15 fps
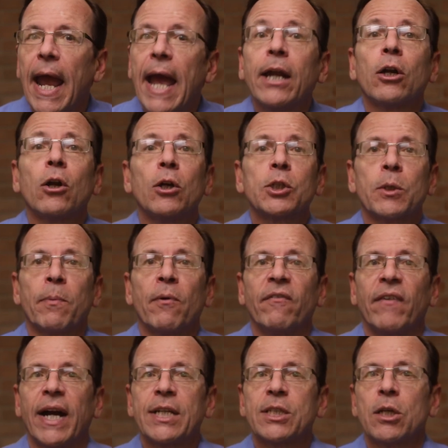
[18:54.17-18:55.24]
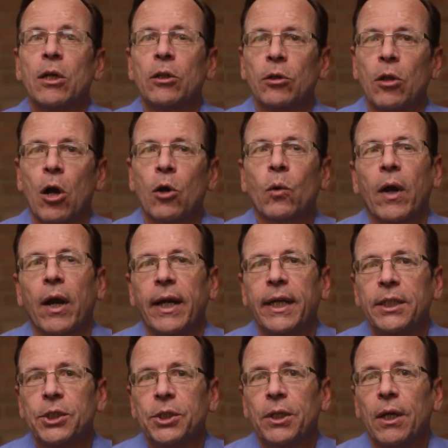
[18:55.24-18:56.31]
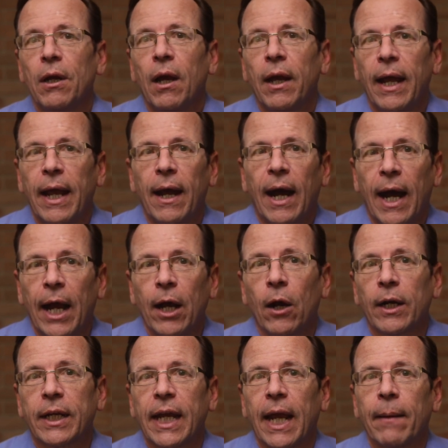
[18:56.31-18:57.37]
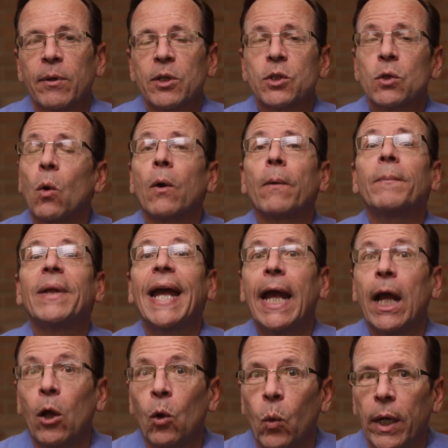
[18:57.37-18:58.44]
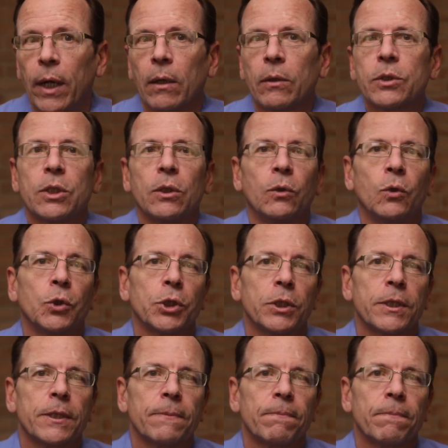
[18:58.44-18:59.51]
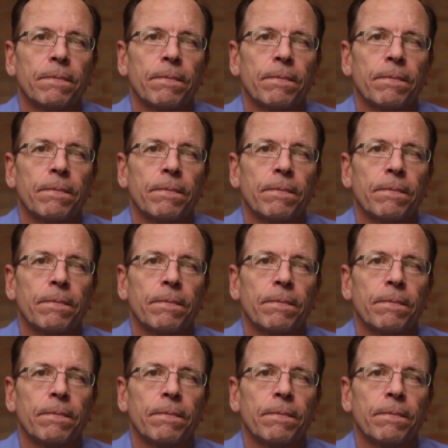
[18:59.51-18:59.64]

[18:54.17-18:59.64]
And it also provides long-range IR cameras, or L-Ware solutions.